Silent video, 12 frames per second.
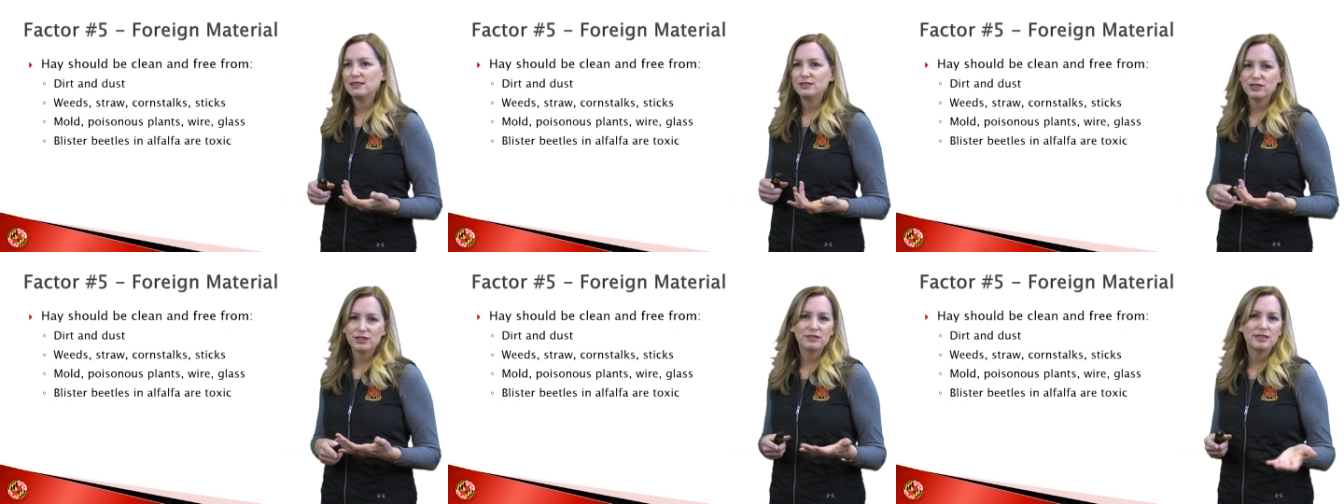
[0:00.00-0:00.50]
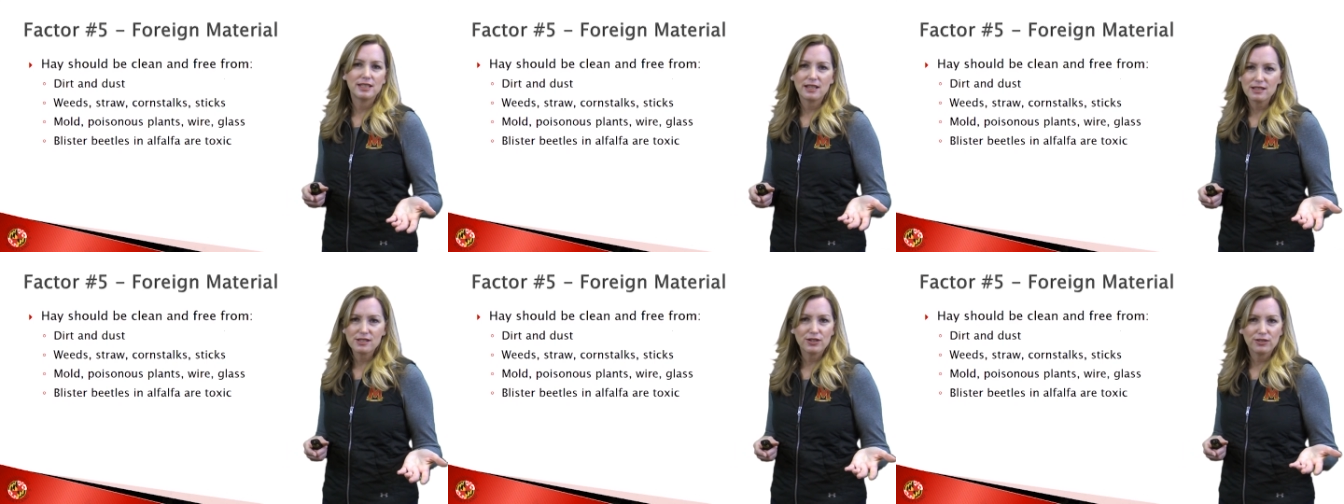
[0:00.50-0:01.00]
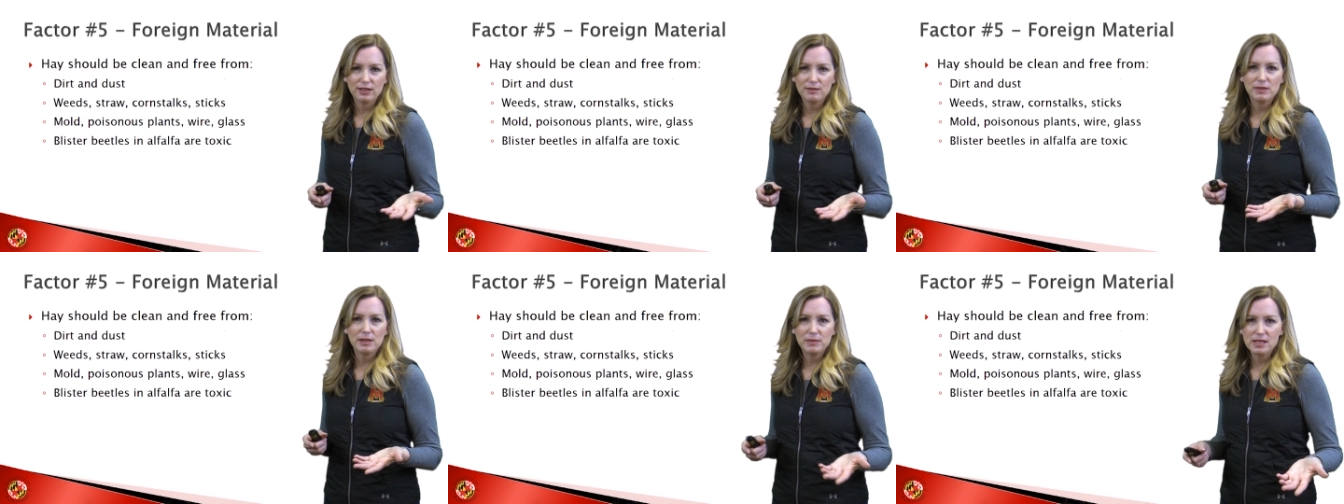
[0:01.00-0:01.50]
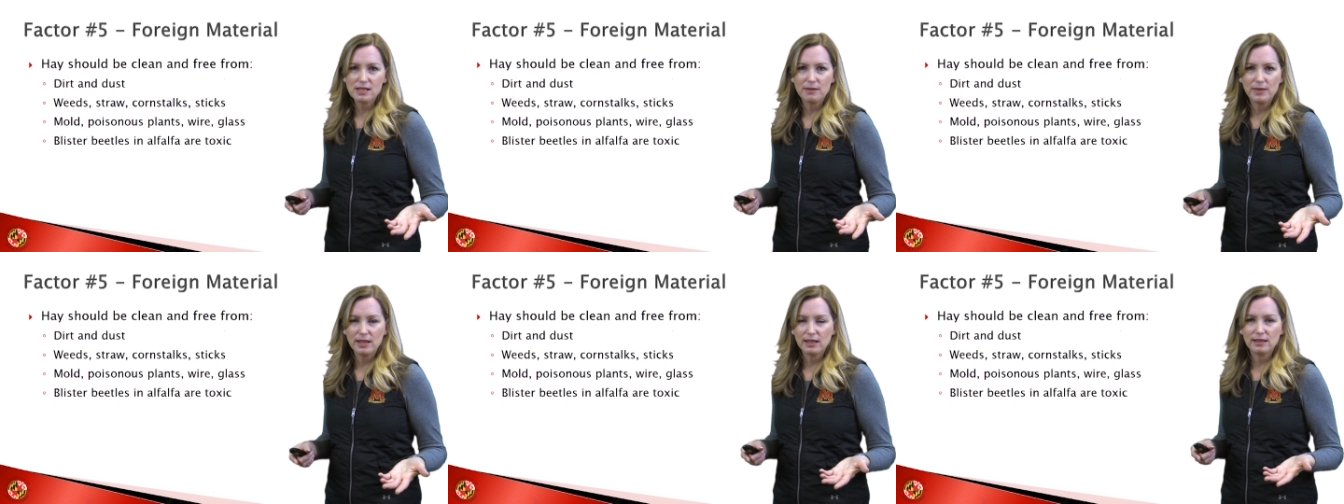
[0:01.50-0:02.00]
Dirt and dust certainly might be
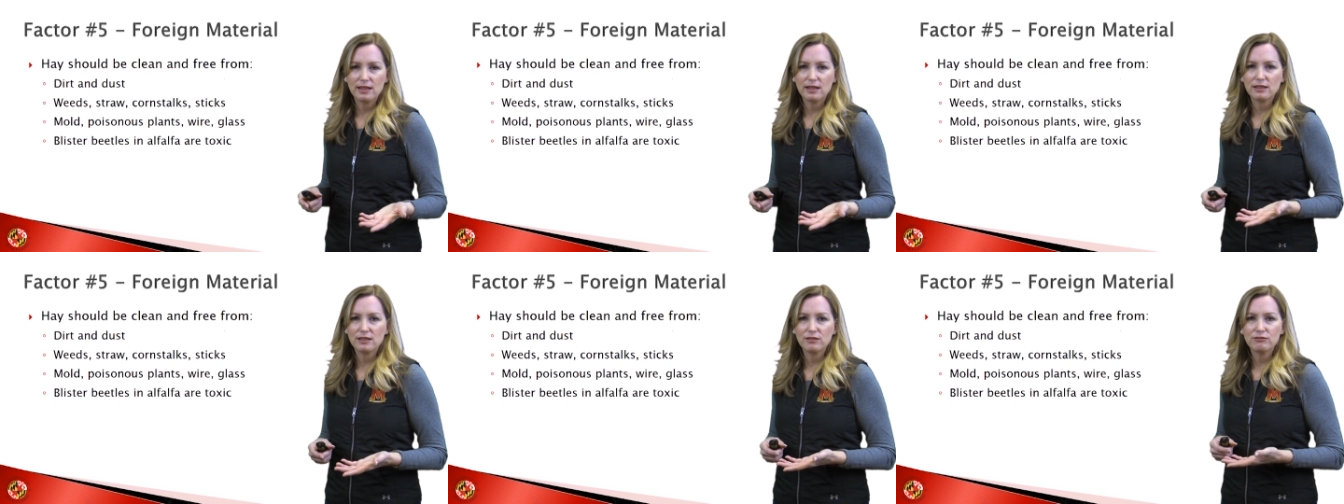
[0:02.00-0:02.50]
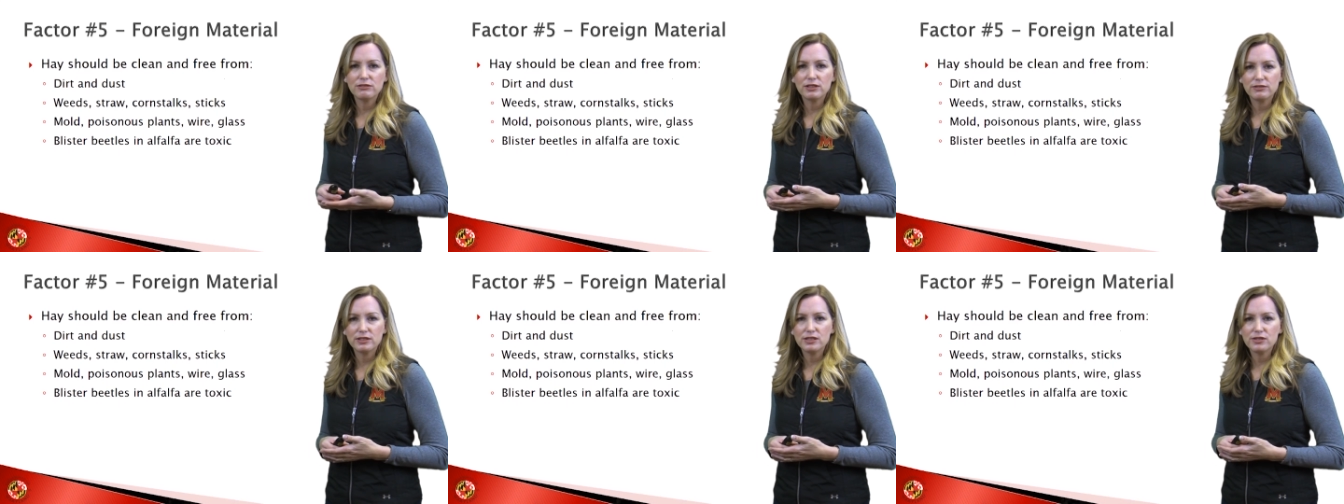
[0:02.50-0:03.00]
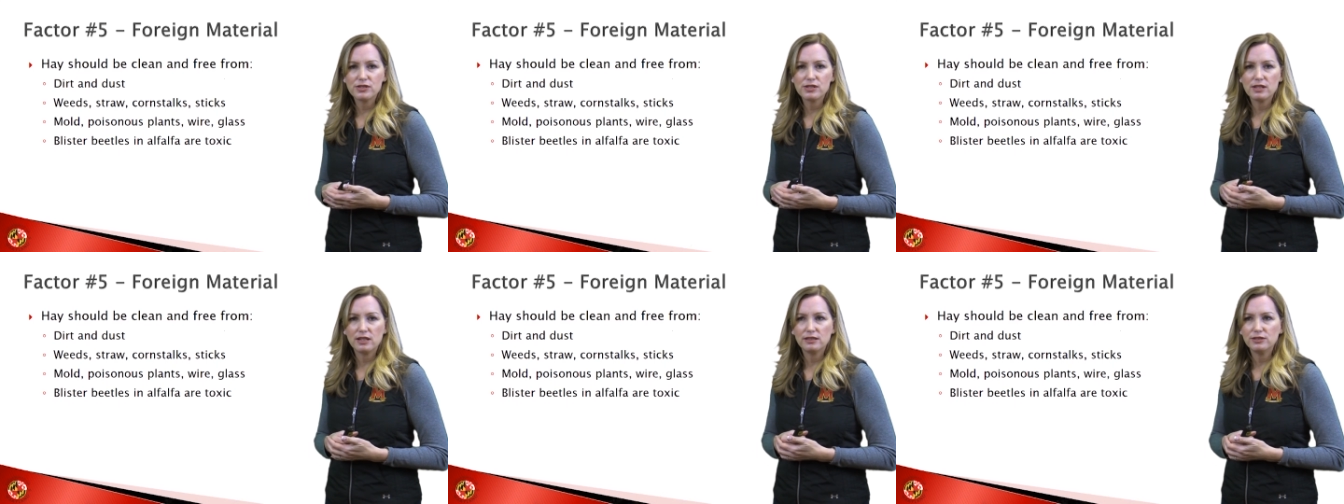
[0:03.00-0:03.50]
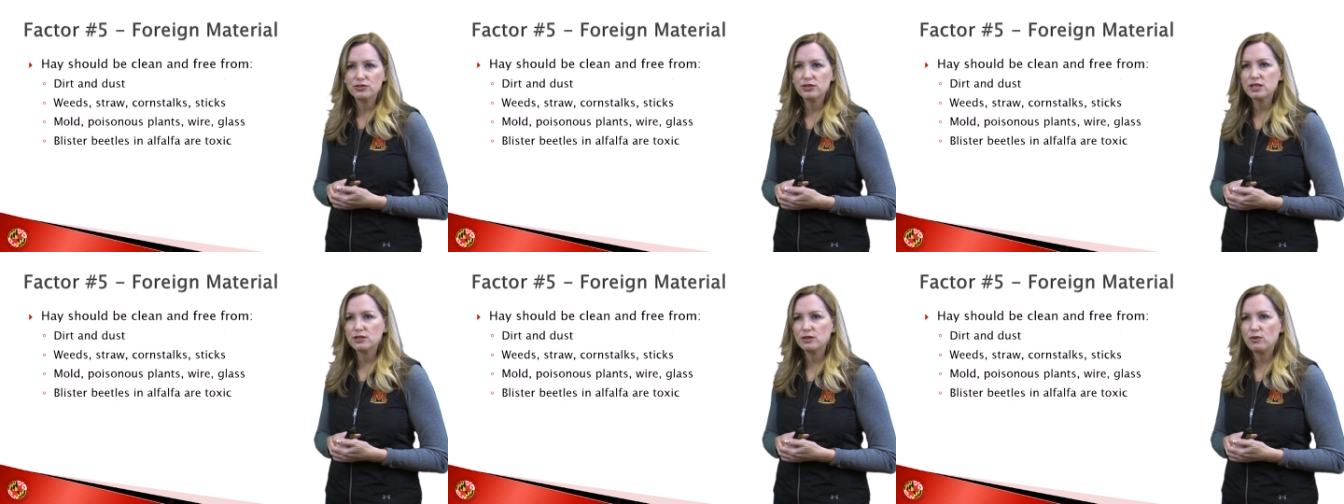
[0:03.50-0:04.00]
something that could reduce
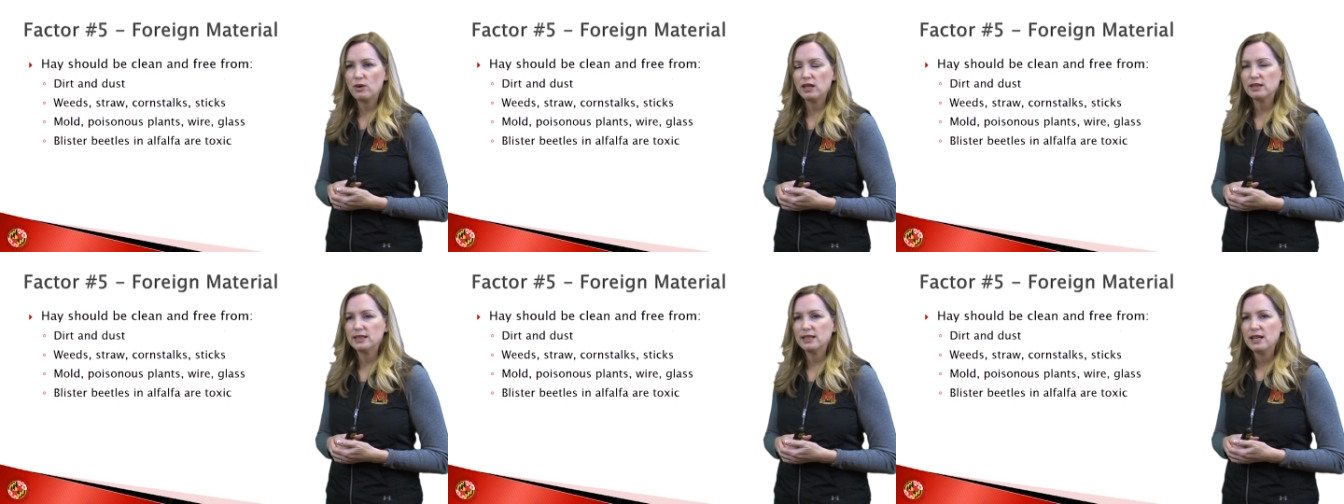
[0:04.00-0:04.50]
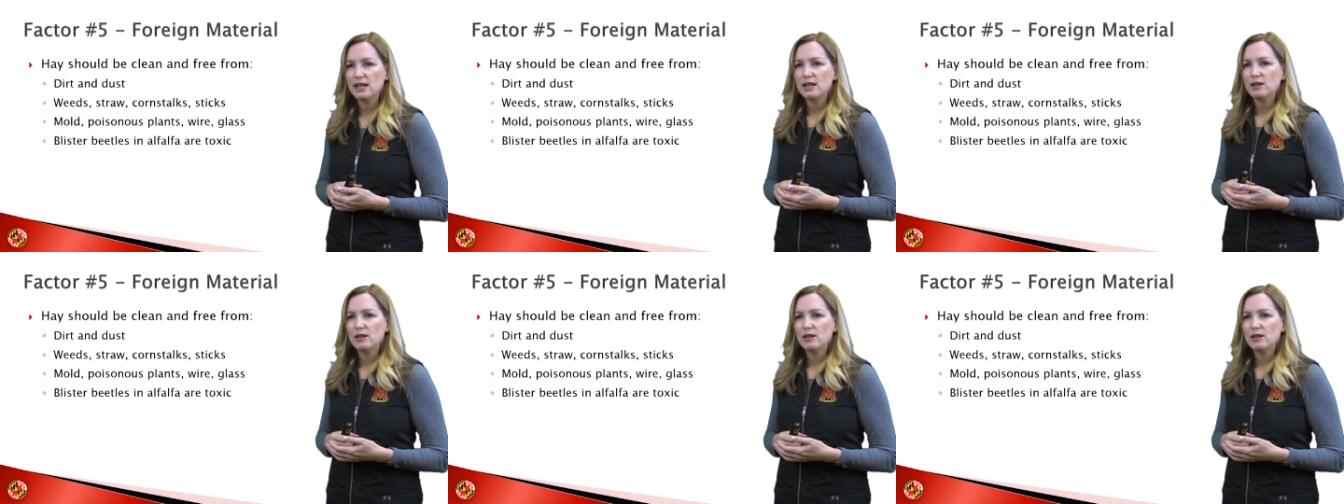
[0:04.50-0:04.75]
nutritional quality,